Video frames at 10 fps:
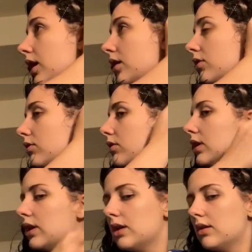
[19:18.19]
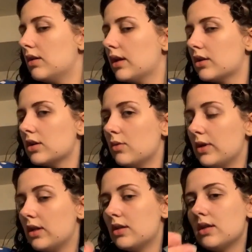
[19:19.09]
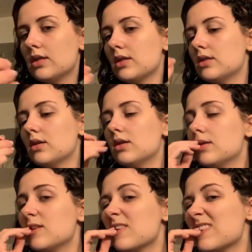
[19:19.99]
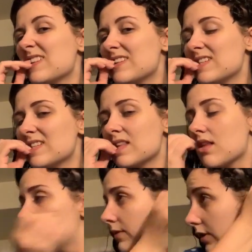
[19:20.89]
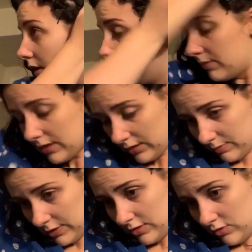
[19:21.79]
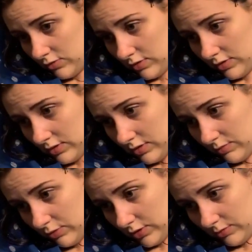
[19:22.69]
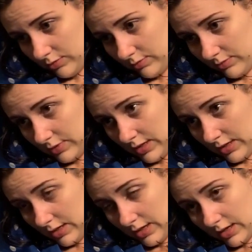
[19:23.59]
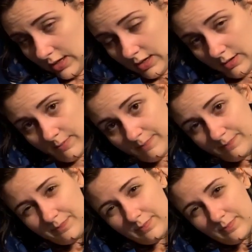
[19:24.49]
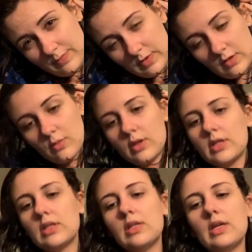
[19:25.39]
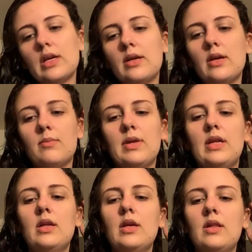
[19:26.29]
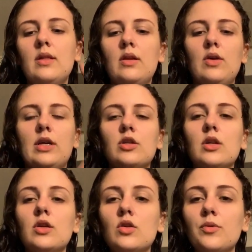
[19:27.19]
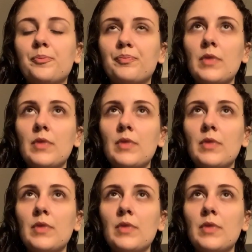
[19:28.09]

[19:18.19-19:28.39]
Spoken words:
I don't think I actually went into this. I started to and then I didn't. Here I am back at my tooth problem. The reason that I pin it in the direction I do